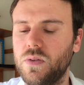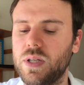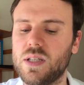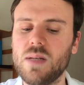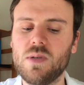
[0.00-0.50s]

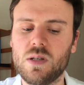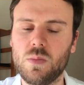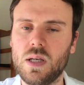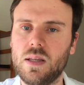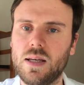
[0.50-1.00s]
it seems to
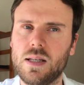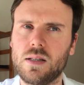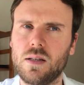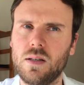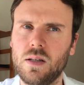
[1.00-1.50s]
me that
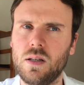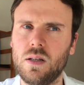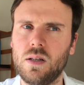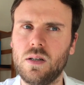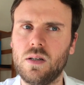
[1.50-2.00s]

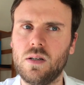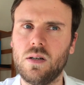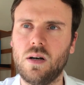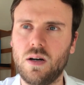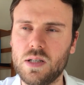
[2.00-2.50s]

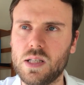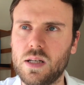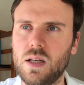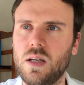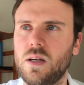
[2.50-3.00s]

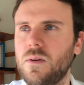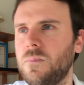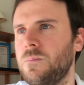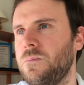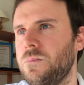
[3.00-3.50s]
honestly,
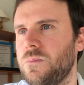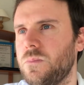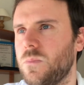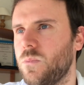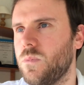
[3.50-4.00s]

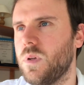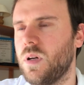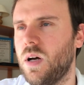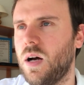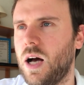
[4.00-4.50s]

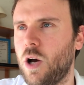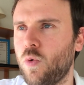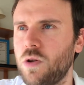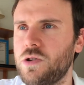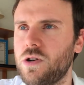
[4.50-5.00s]
I
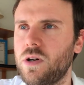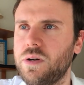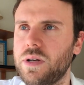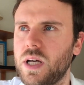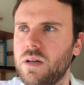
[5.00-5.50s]

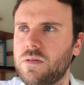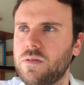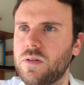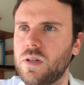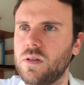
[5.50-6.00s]
wonder
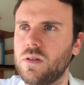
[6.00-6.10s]
if